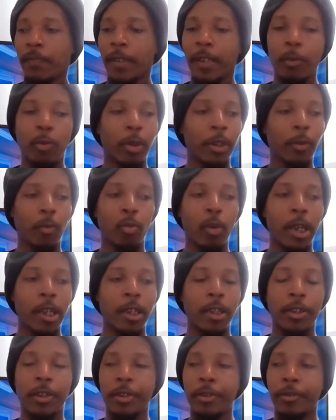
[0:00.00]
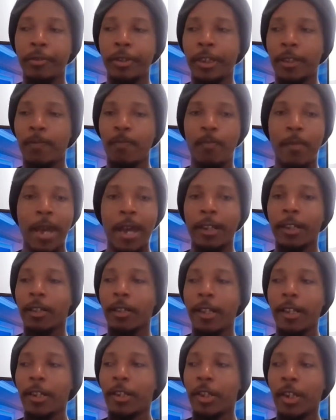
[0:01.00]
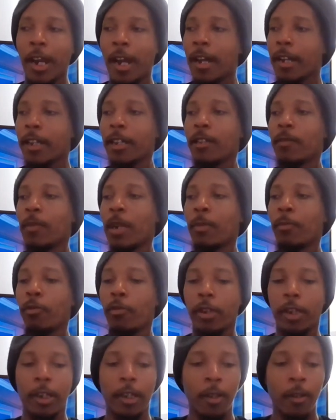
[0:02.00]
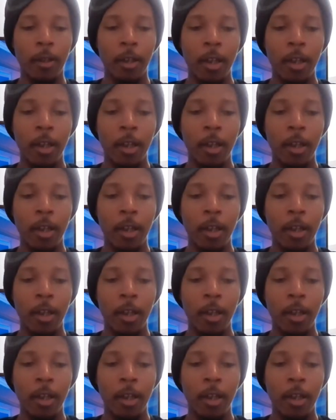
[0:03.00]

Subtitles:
He wouldn't wait until you just magically jog his memory.